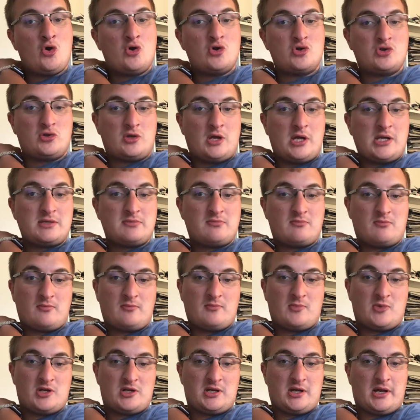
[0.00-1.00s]
last
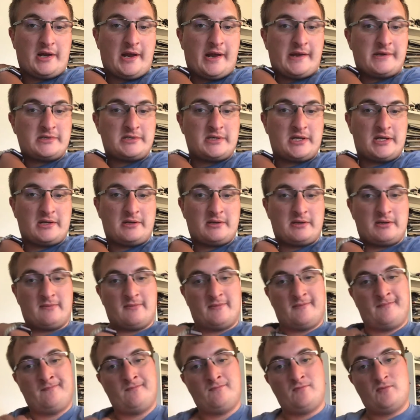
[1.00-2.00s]
Monday, I said
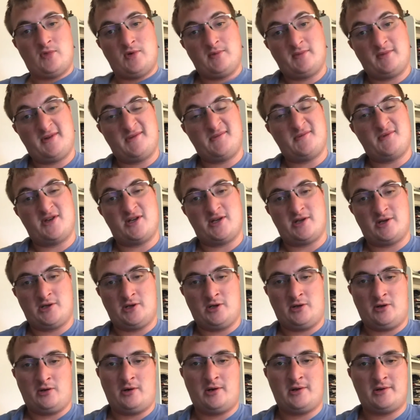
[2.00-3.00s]
in my
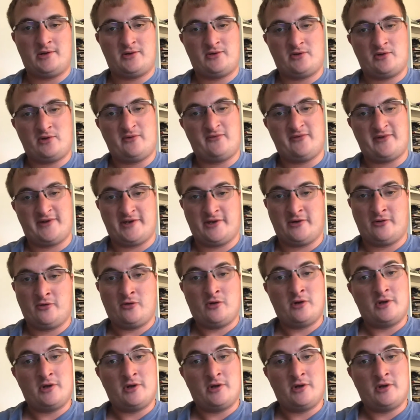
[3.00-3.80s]
video, on the third video,